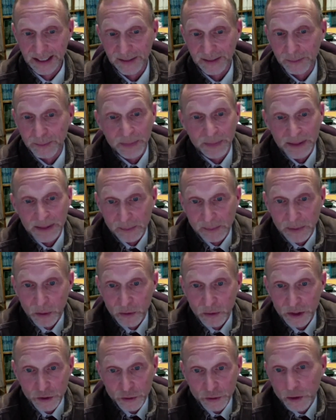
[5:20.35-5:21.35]
But the
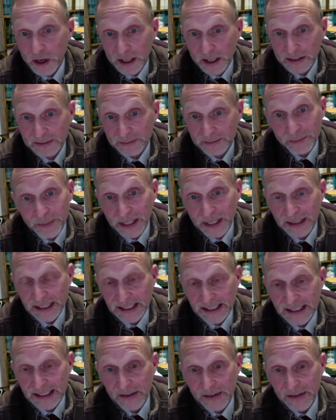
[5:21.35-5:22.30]
bone is strong because it's